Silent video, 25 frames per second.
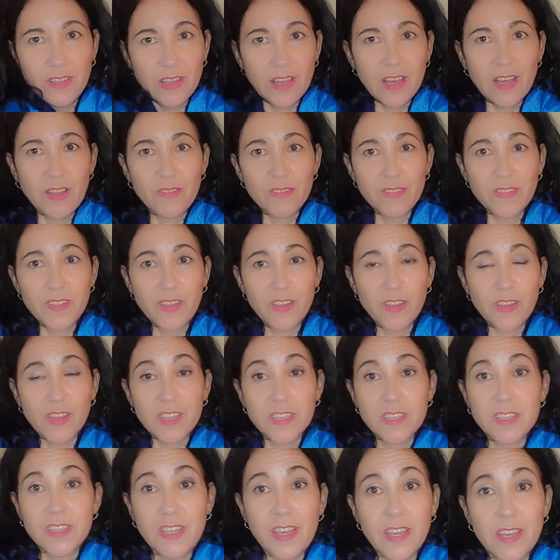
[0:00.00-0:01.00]
I don't think you
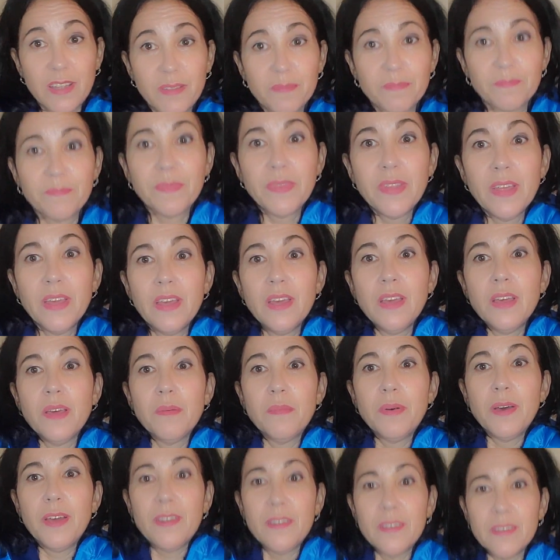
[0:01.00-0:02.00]
can see it.
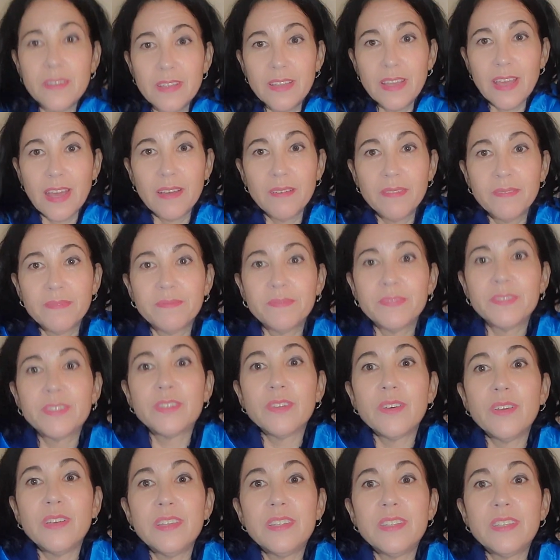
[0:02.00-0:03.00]
But yeah,
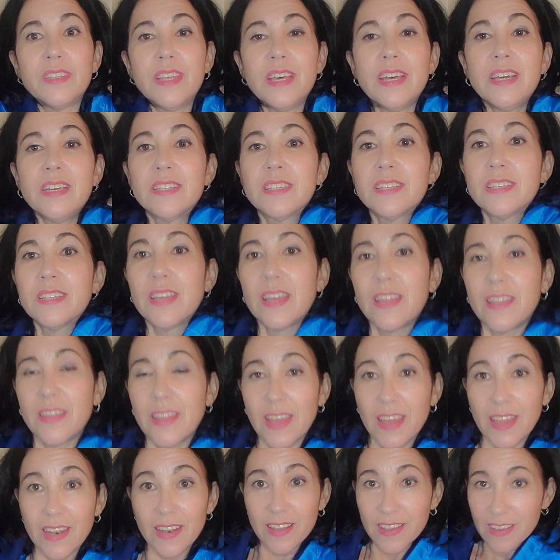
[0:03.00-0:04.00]
so it's this. And
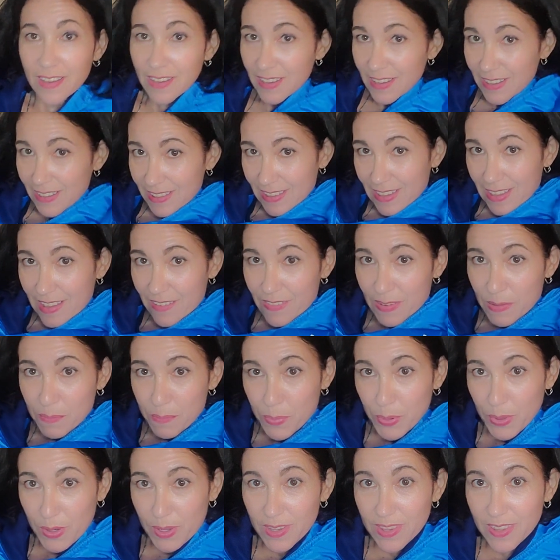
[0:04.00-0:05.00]
then they
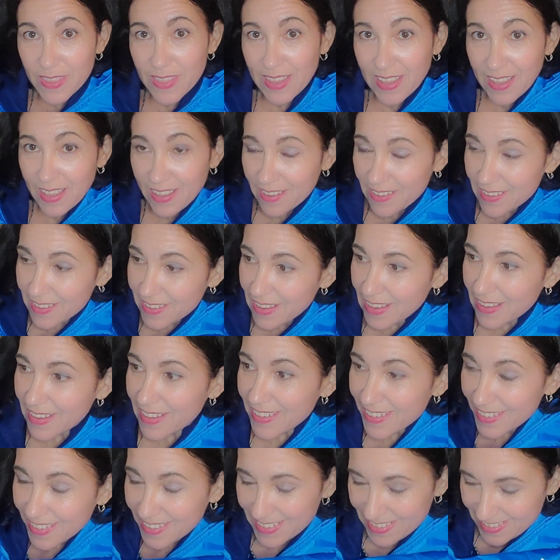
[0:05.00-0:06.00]
even put the
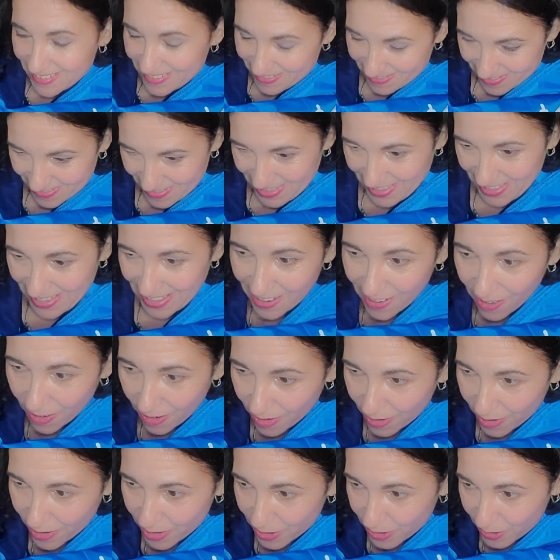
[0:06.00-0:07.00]
thing
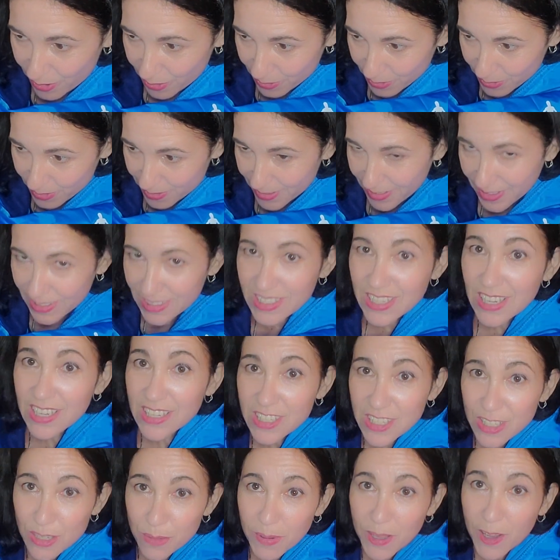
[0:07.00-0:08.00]
on you. It
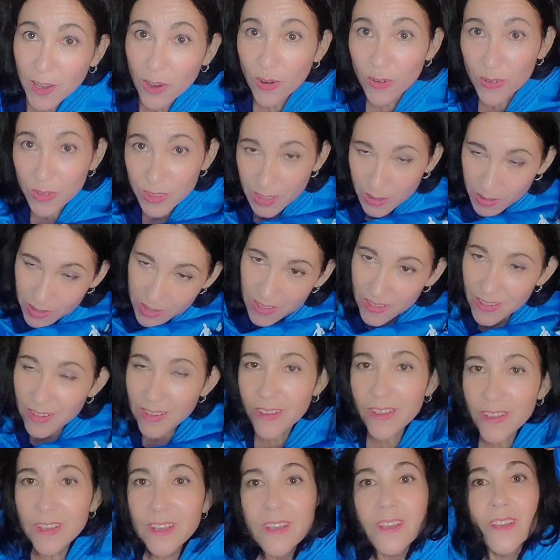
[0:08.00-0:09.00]
tends to be cold in
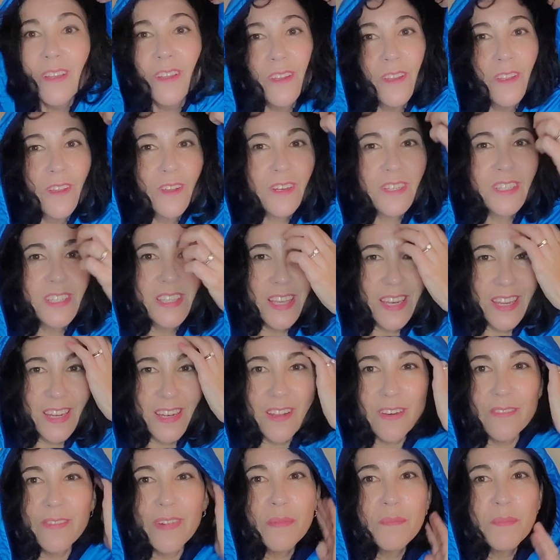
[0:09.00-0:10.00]
New York City in
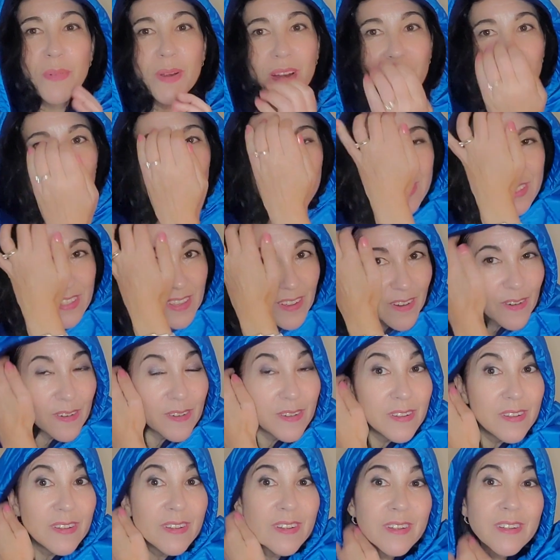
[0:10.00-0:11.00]
November. So
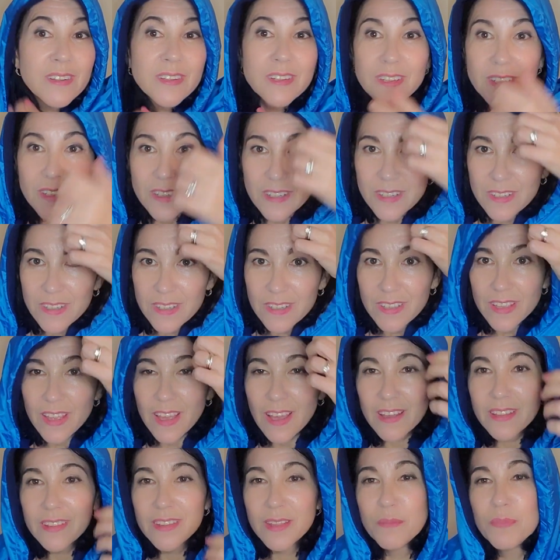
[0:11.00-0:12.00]

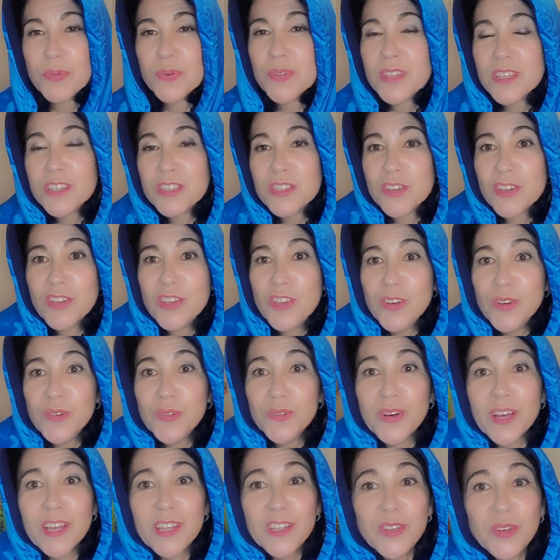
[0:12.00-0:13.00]
yeah, they put this on
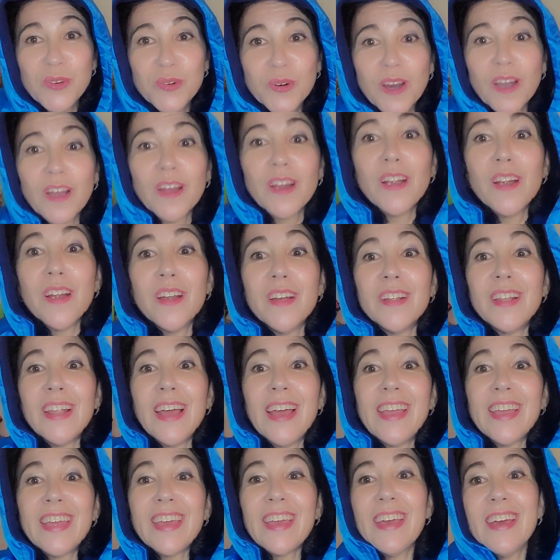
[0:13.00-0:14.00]
you, and you are
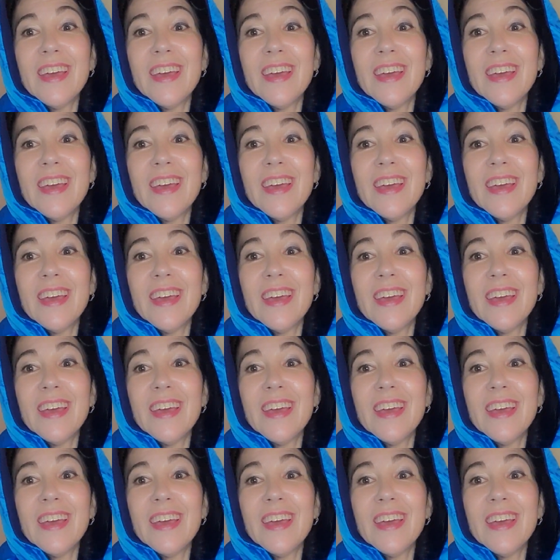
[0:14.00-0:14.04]
like